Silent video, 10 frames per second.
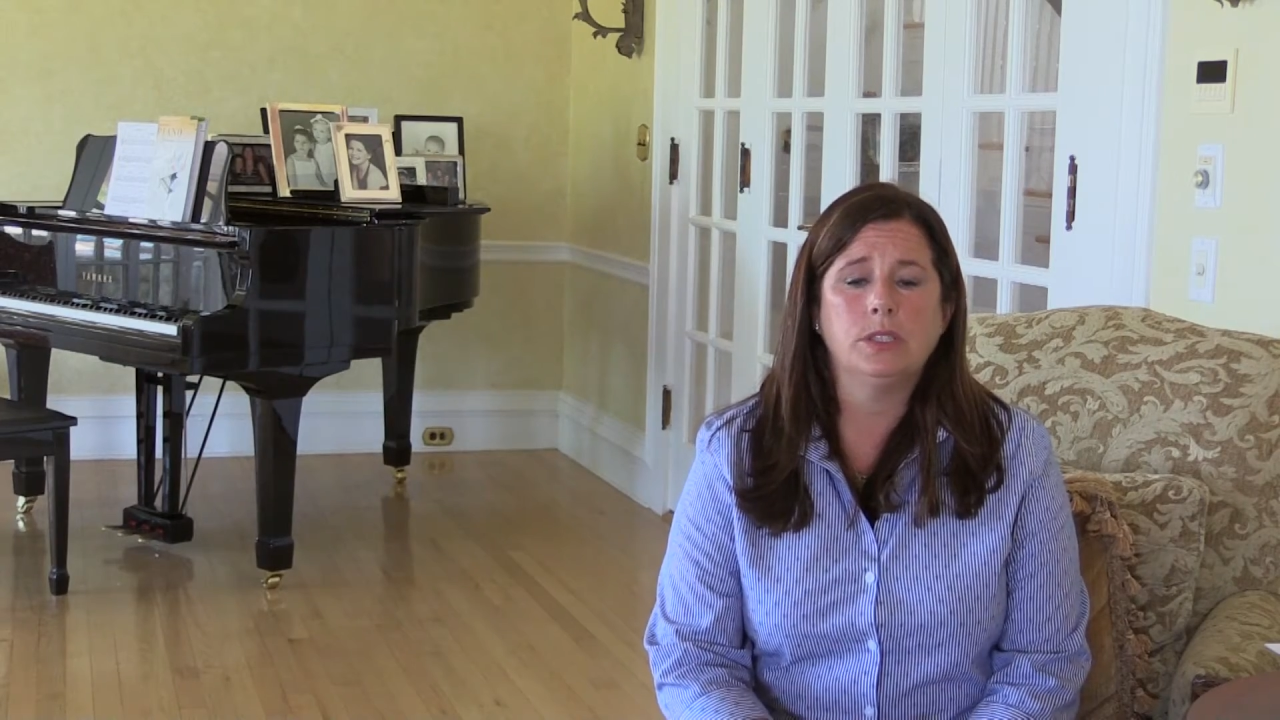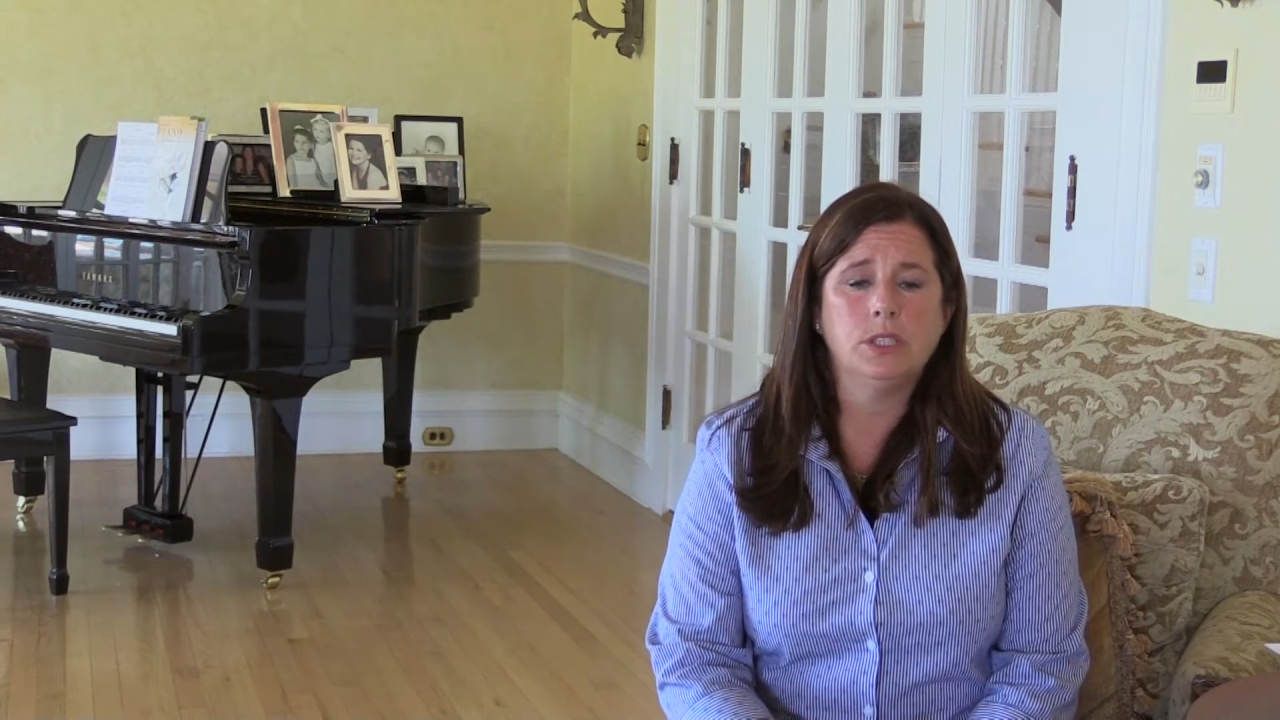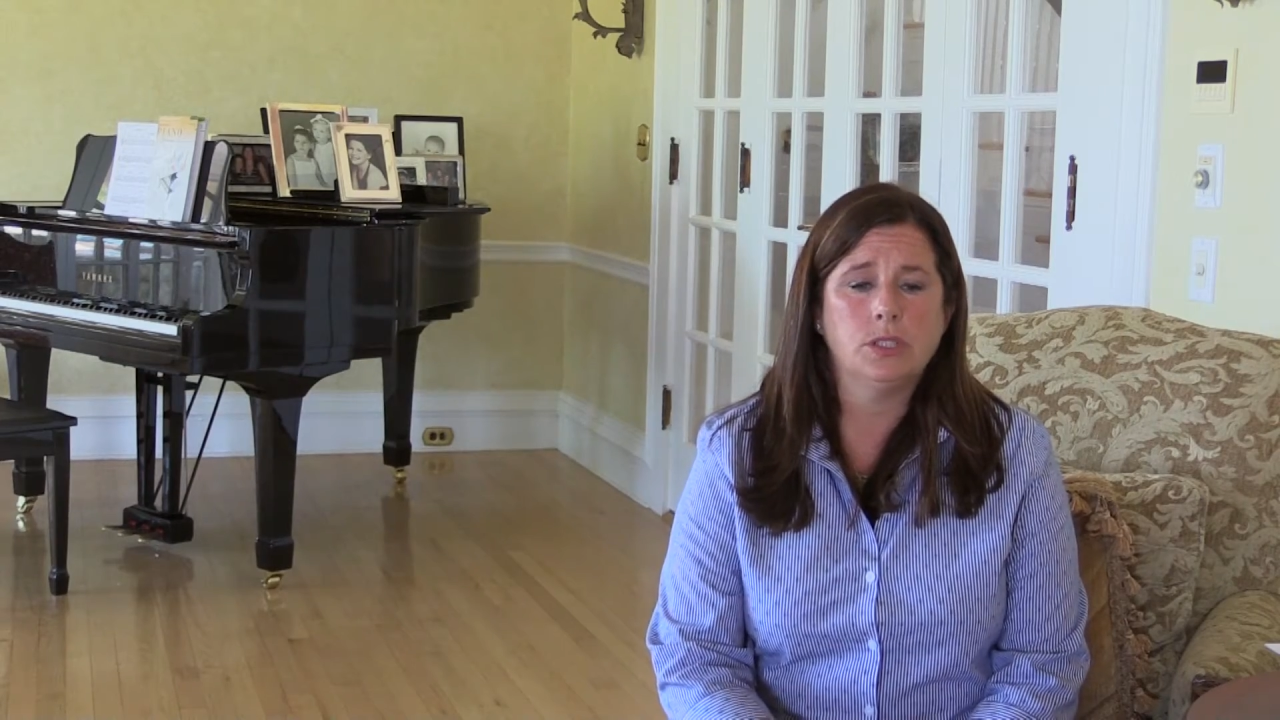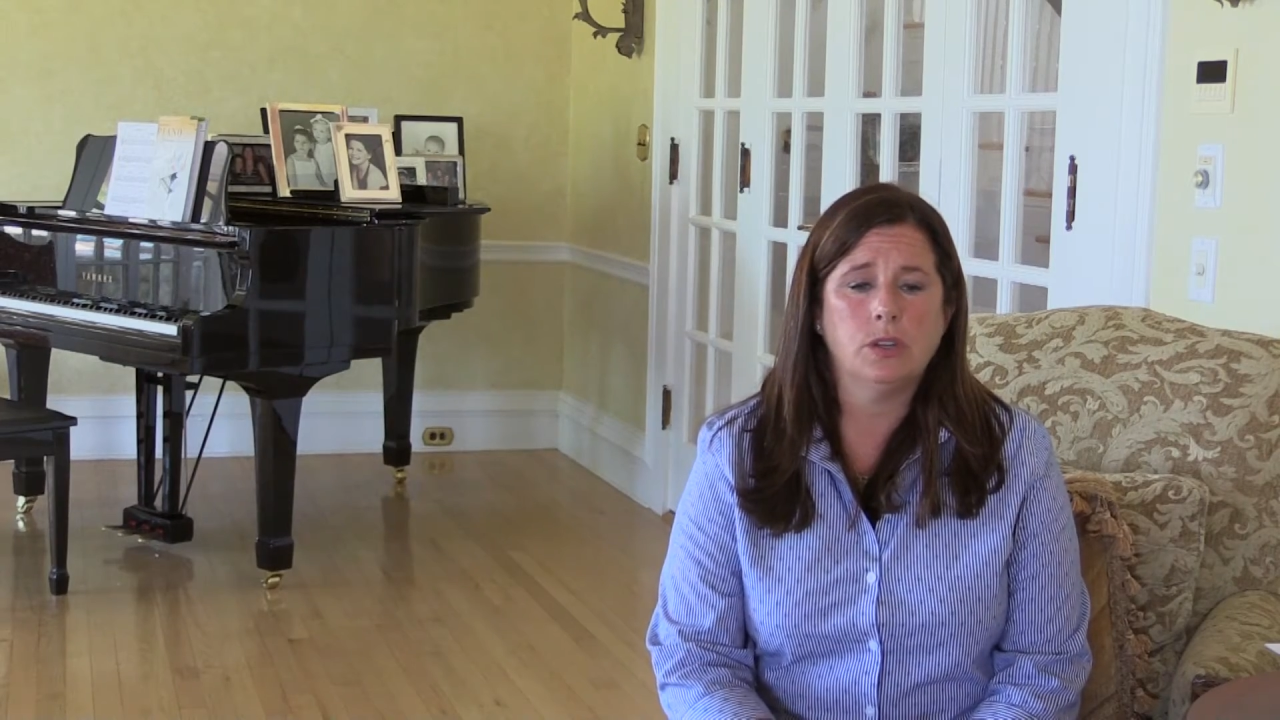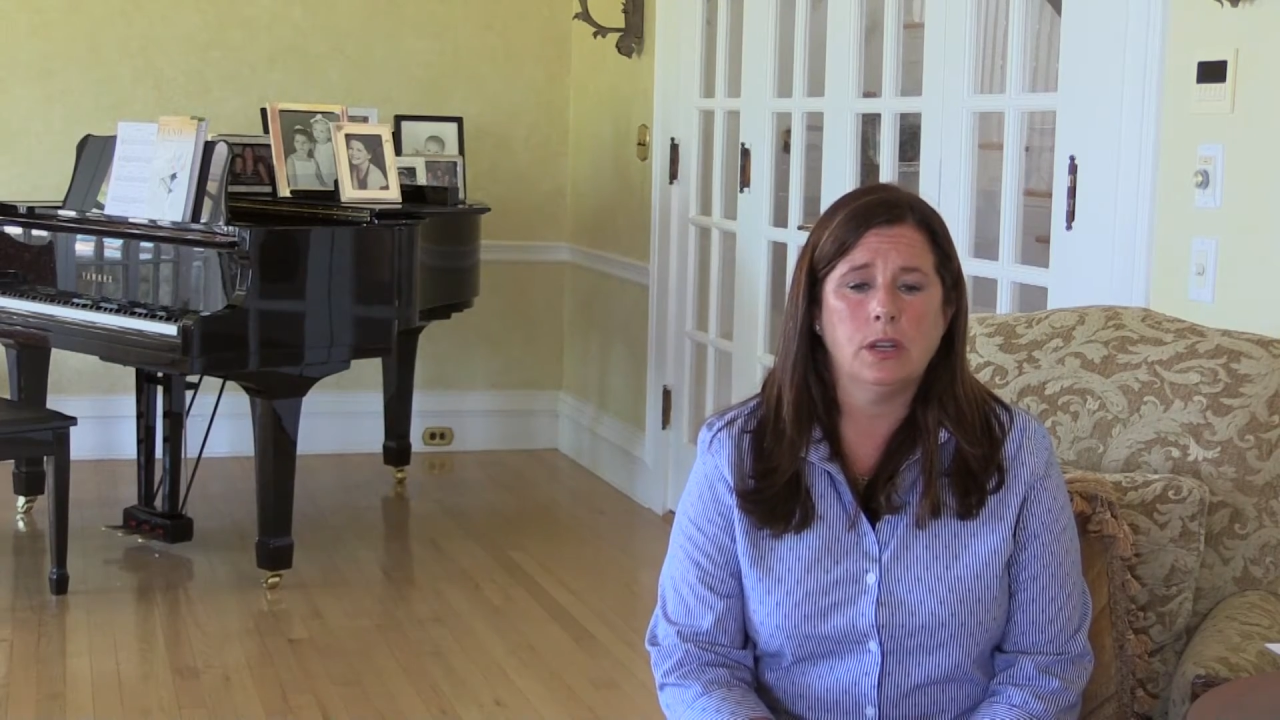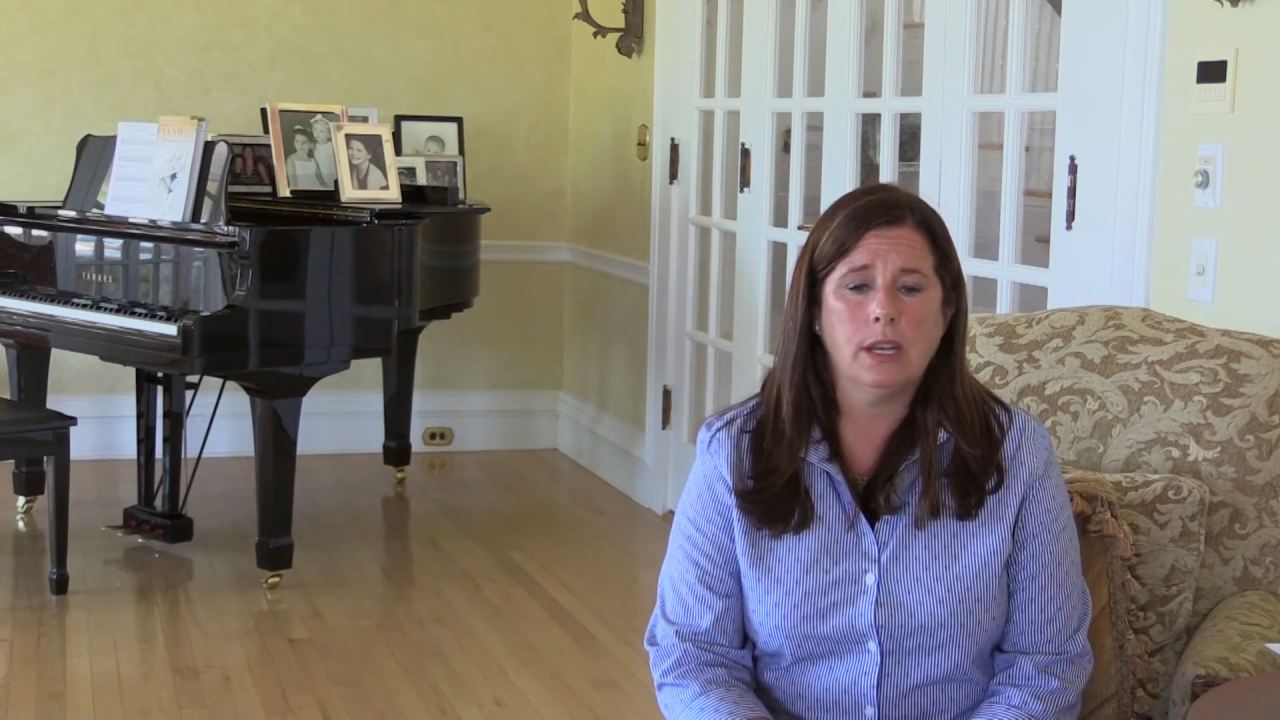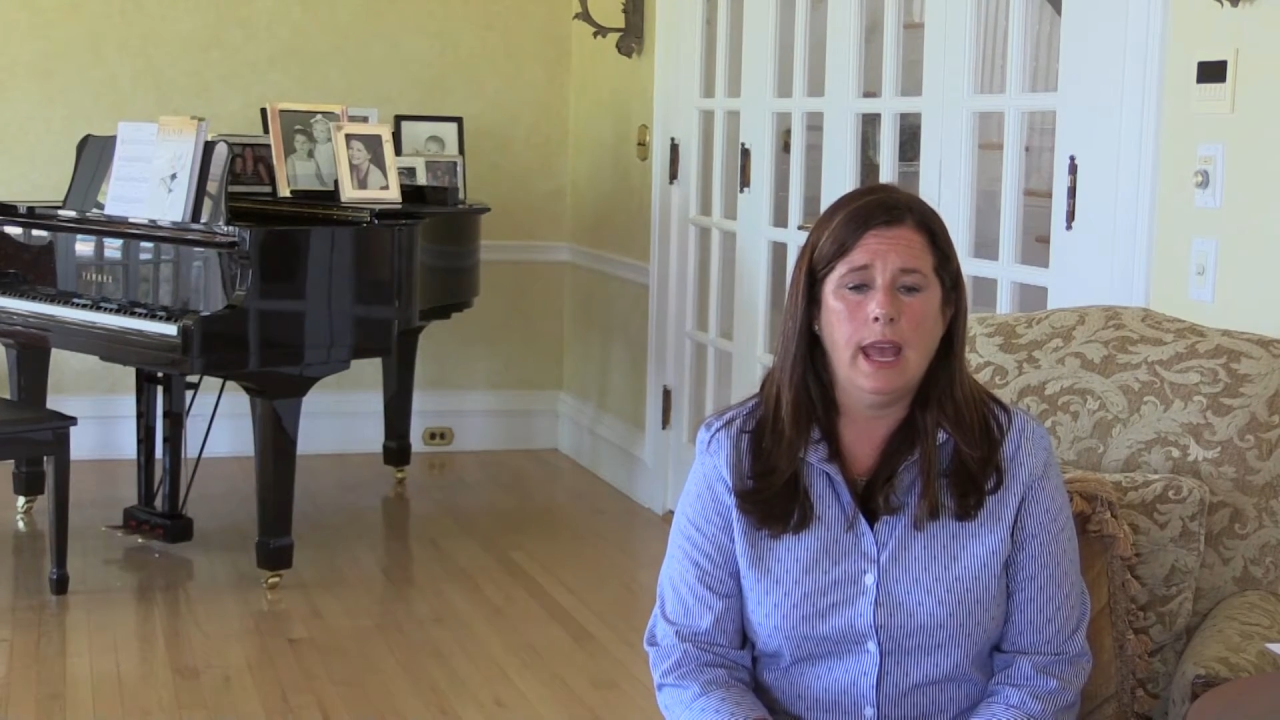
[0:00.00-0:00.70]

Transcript: she started